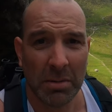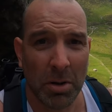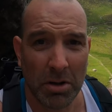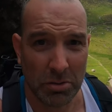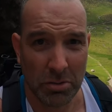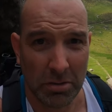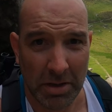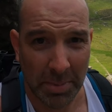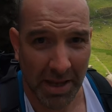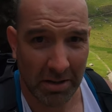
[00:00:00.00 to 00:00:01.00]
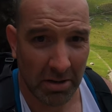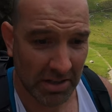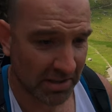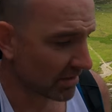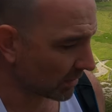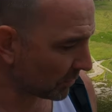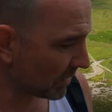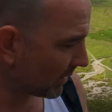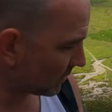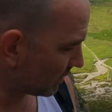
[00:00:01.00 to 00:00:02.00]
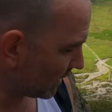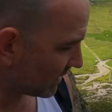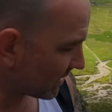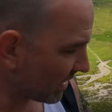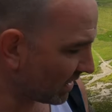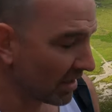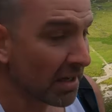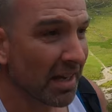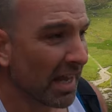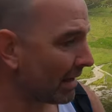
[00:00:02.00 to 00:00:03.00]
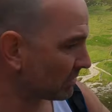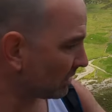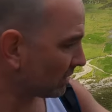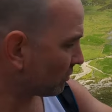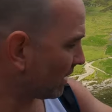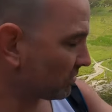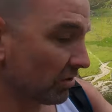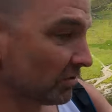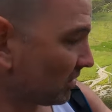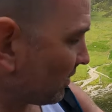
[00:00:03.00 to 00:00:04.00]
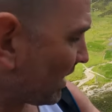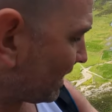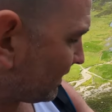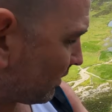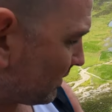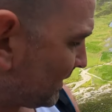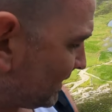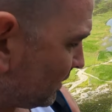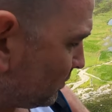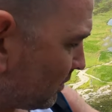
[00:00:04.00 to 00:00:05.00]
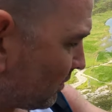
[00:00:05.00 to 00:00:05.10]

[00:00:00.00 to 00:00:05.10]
Might as well call it black ice because that's pretty much what it is absolutely treacherous on that. I mean, you will